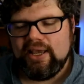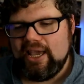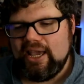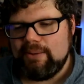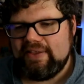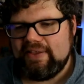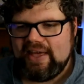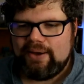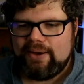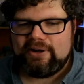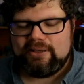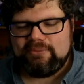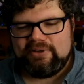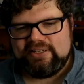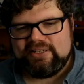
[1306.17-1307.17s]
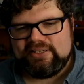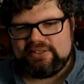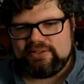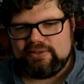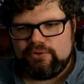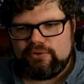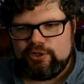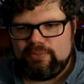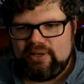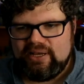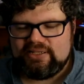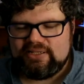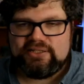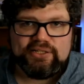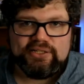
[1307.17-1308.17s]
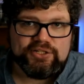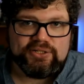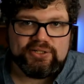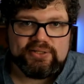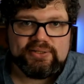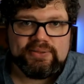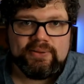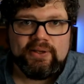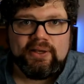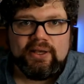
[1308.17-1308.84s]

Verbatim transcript: And by that what I mean is, when you make decisions,